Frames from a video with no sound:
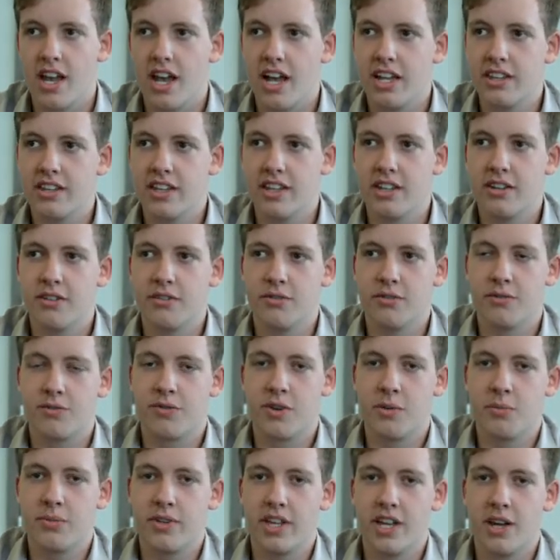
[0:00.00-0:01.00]
and then
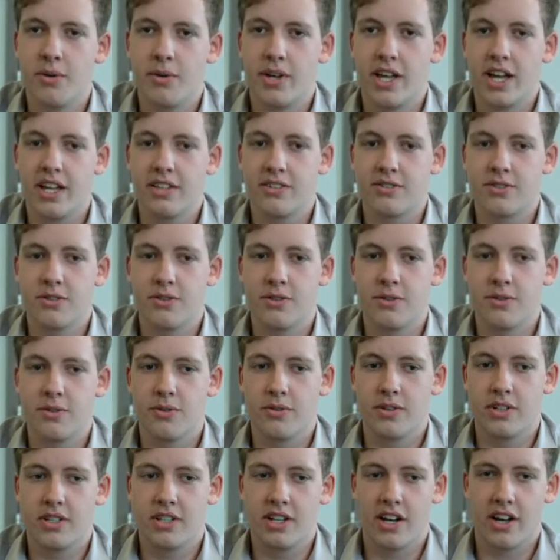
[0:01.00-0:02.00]
from there we had to
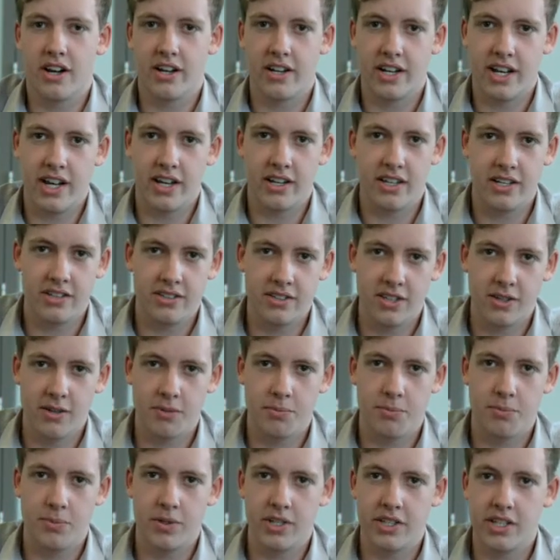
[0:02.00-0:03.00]
cut it out into a
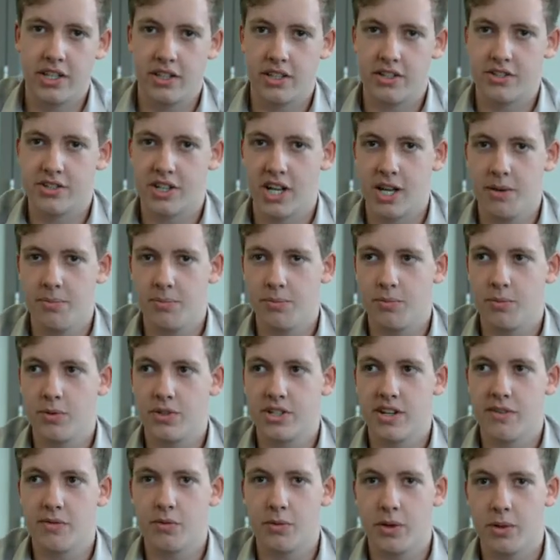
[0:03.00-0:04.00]
particular shape,
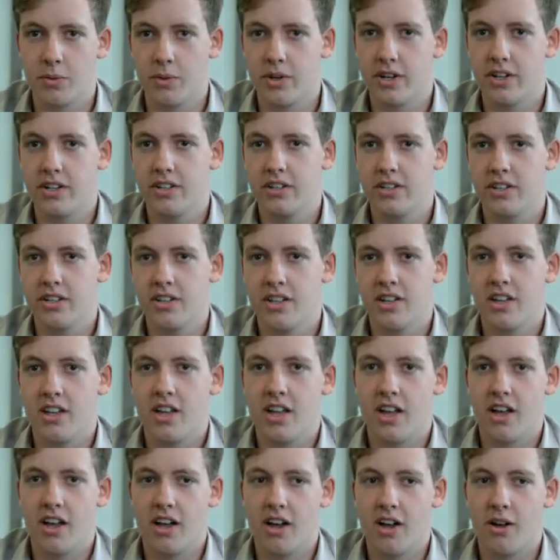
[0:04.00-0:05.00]
whichever we wanted,
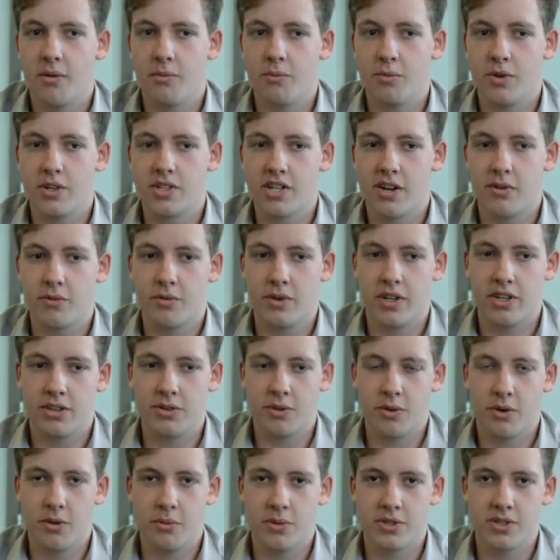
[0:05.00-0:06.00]
whichever we
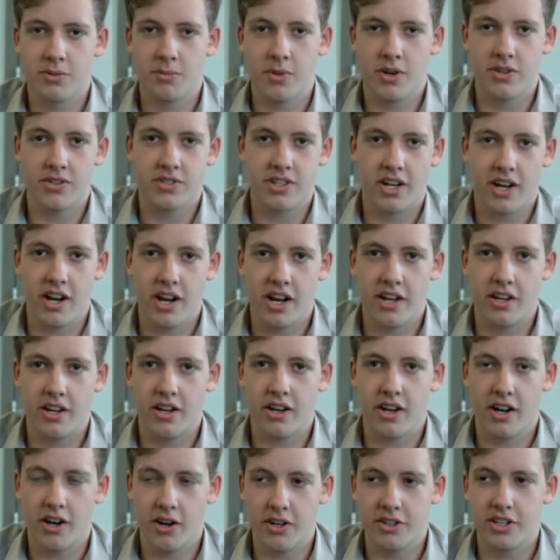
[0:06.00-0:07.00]
thought was the most
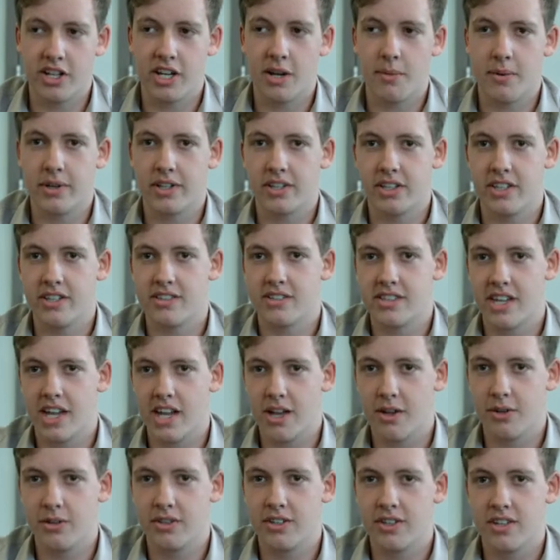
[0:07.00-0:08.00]
aerodynamically
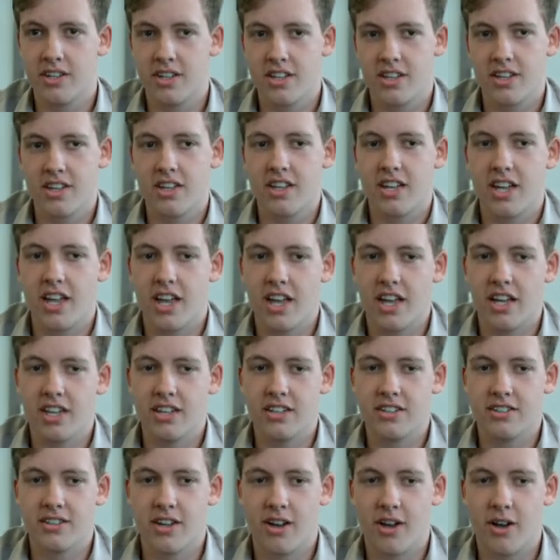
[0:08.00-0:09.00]
sound
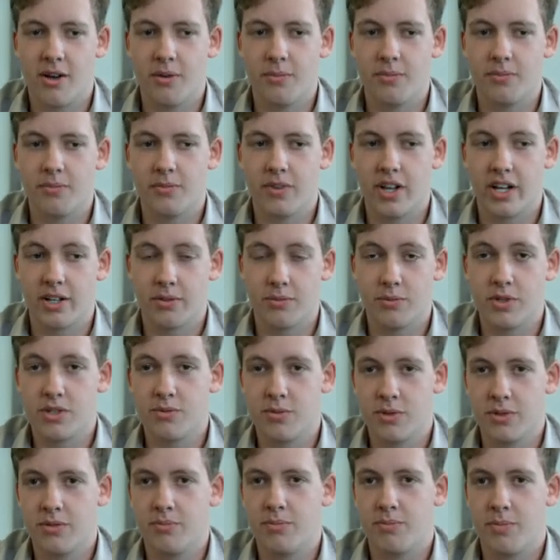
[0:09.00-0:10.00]
and
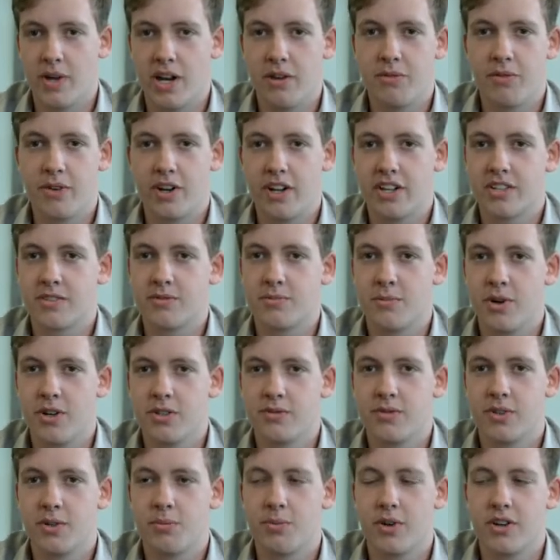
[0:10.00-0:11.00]
which would benefit us
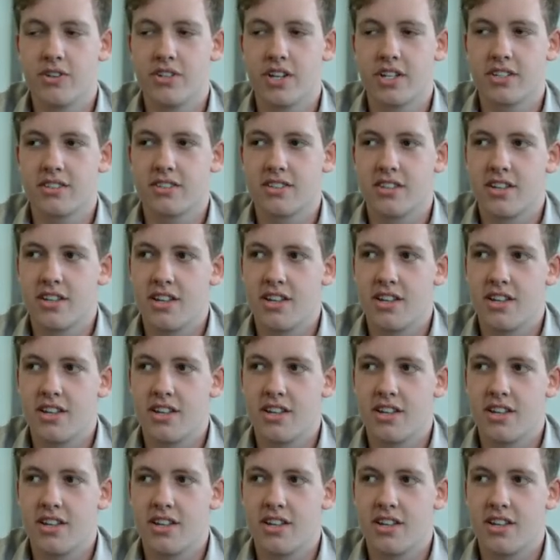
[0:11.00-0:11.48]
most for the project.